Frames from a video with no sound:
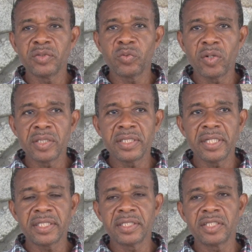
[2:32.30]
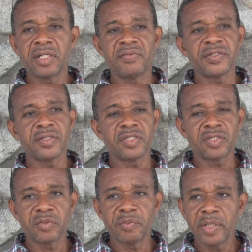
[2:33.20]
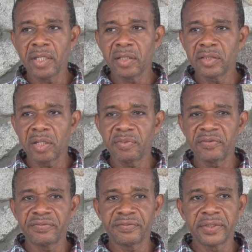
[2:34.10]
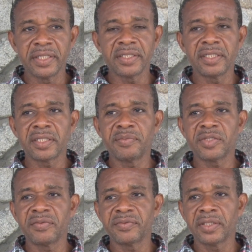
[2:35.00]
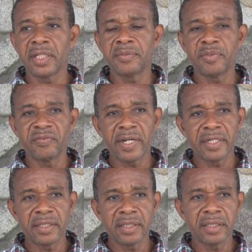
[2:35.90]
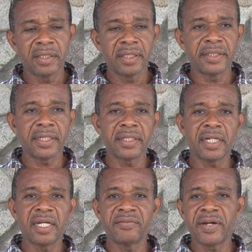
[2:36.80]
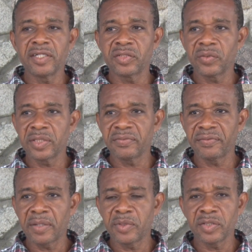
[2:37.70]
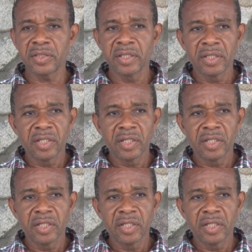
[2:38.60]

We want the extension officers to be on top of things in terms of their, providing the technical advice towards the farmers.